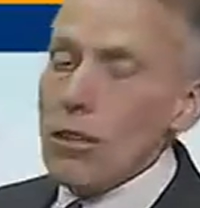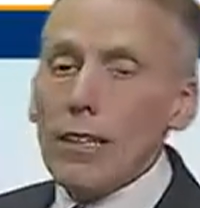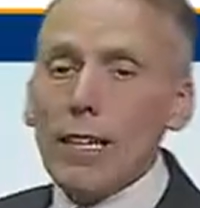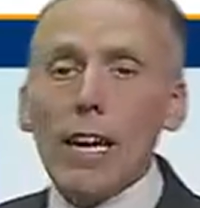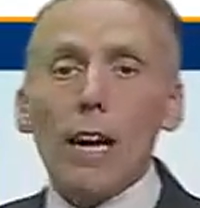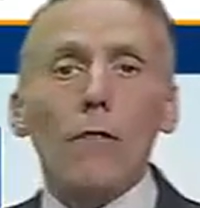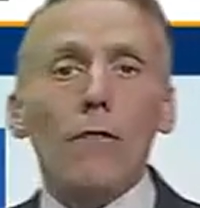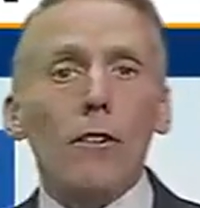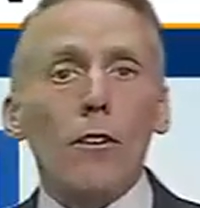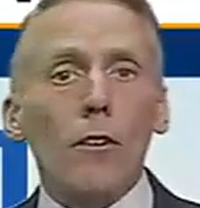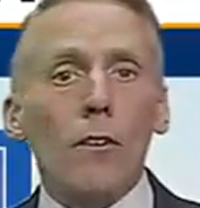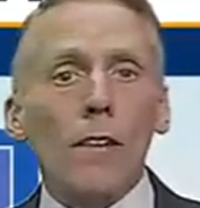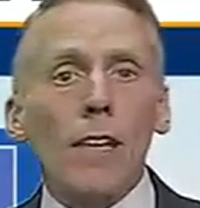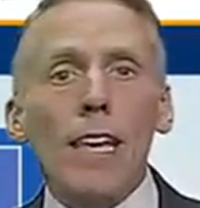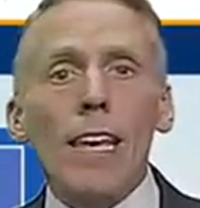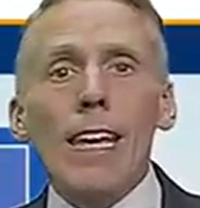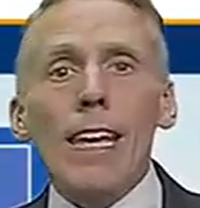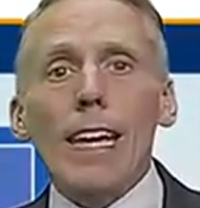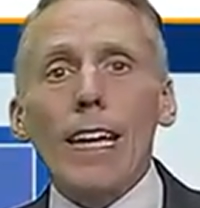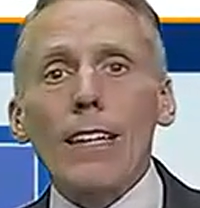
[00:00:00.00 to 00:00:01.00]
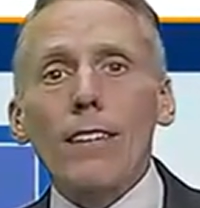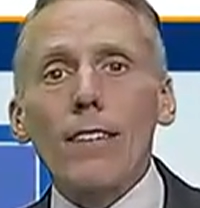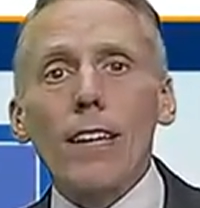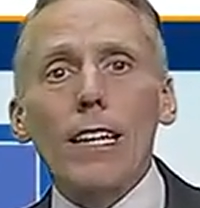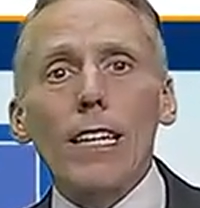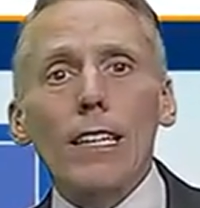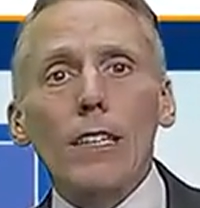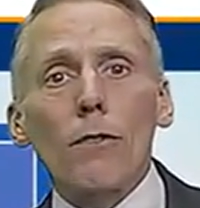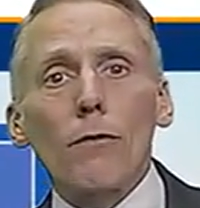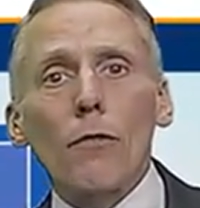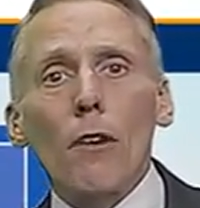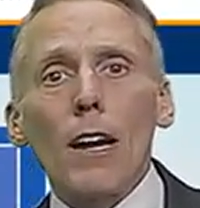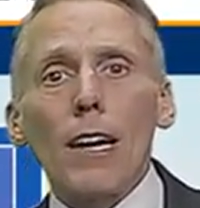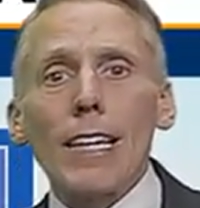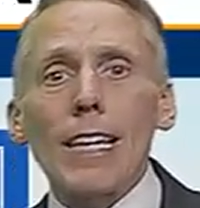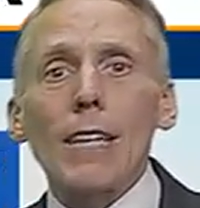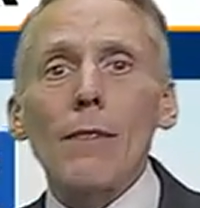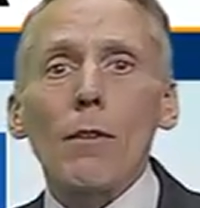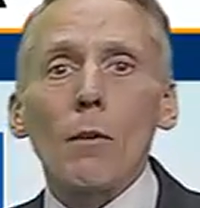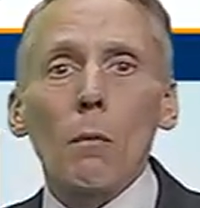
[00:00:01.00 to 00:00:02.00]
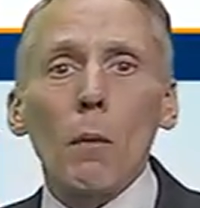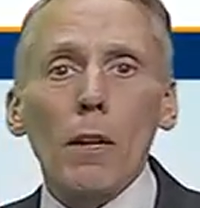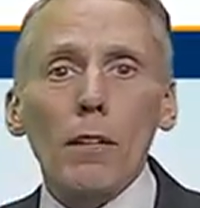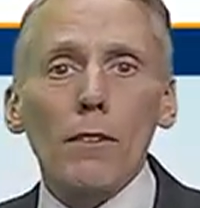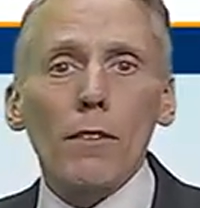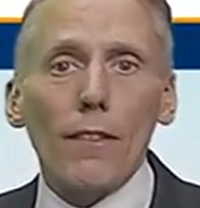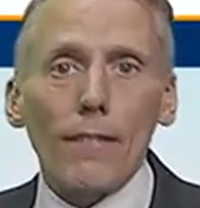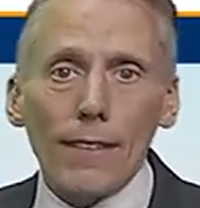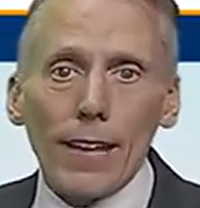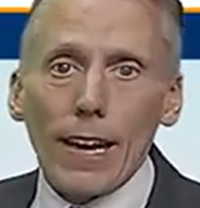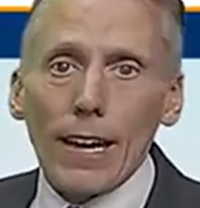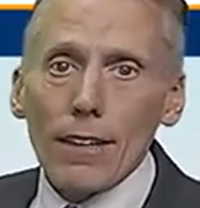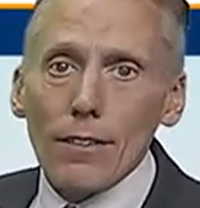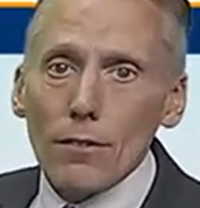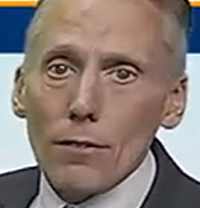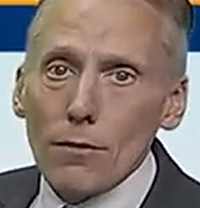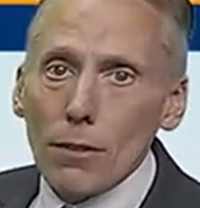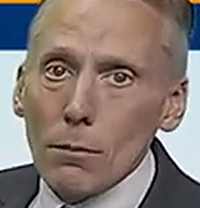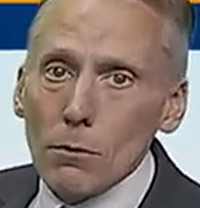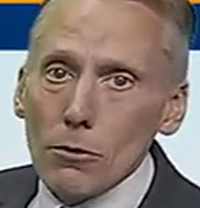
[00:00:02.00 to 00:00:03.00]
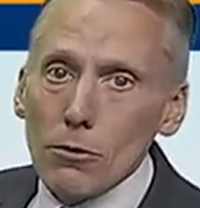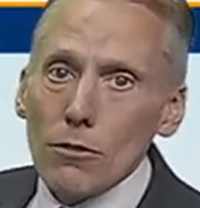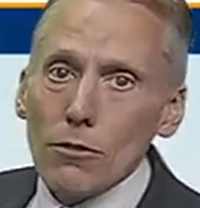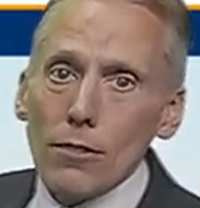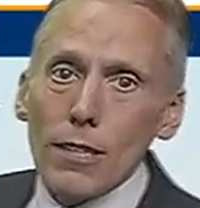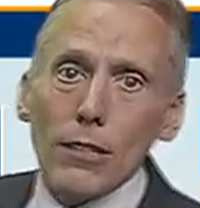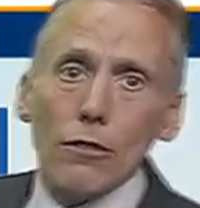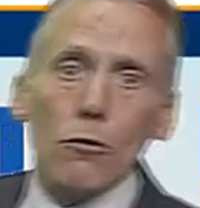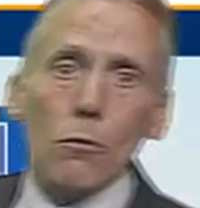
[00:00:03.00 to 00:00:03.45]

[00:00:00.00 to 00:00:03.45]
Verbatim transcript: in the afternoon, and is heading into Friday even wetter than that. So temperatures the next